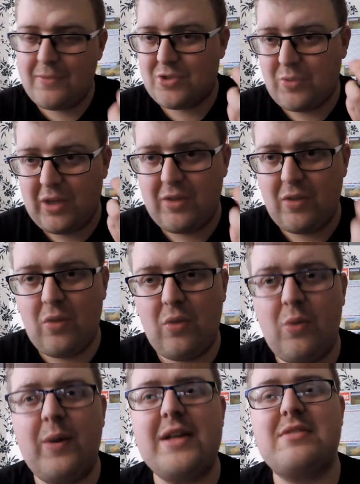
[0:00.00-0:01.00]
So I
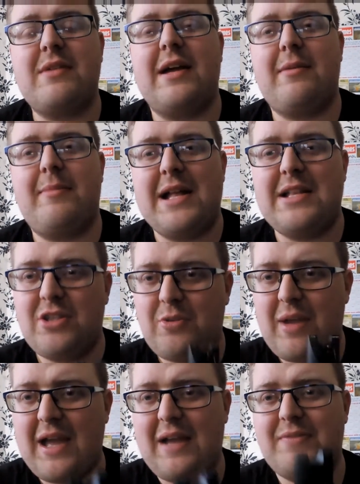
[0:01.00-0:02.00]
always recommend that
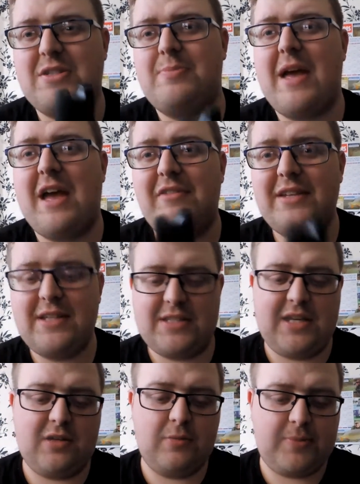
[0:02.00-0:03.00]
you have spare in your
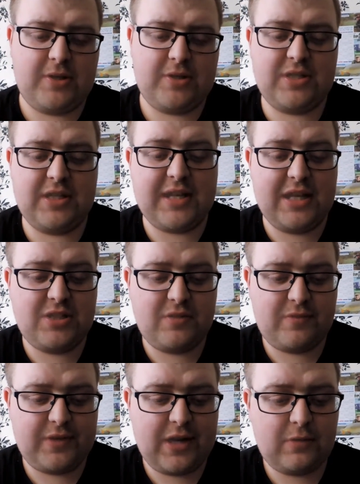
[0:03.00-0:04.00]
tackle box in case
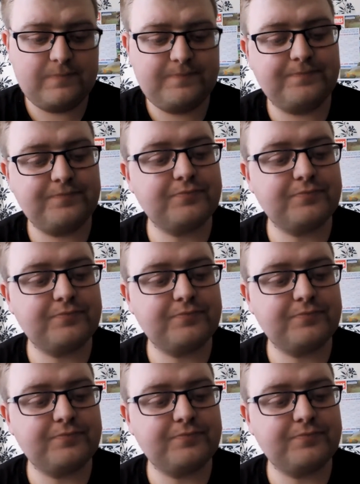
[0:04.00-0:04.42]
you run out.